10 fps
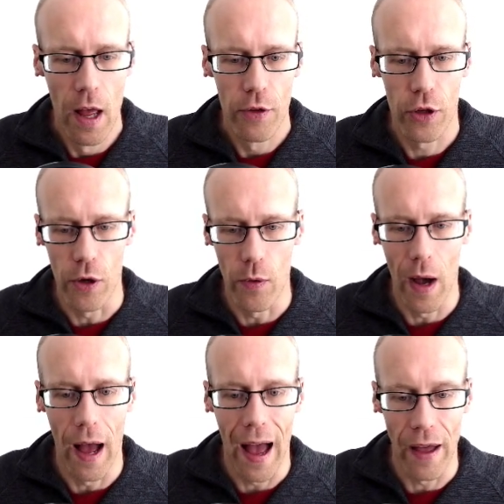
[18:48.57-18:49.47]
to
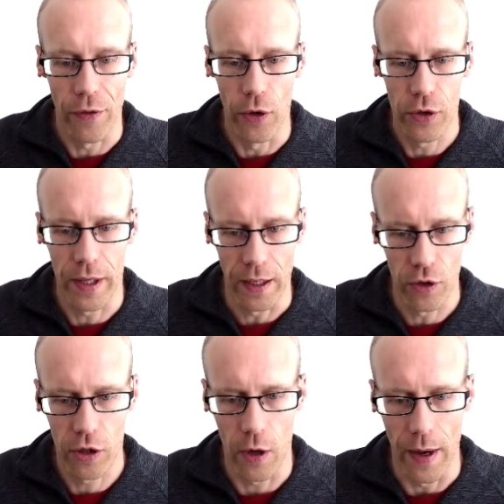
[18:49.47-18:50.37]
add those
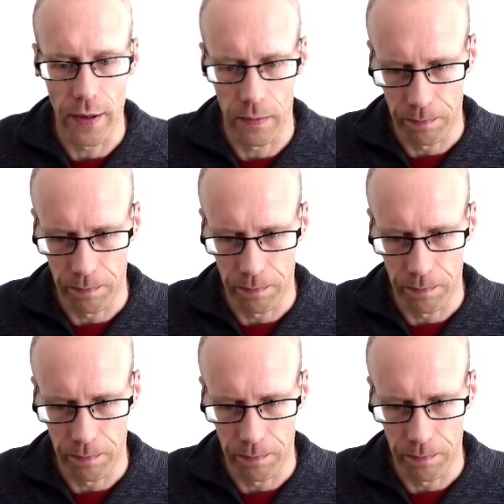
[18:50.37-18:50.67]
things to it,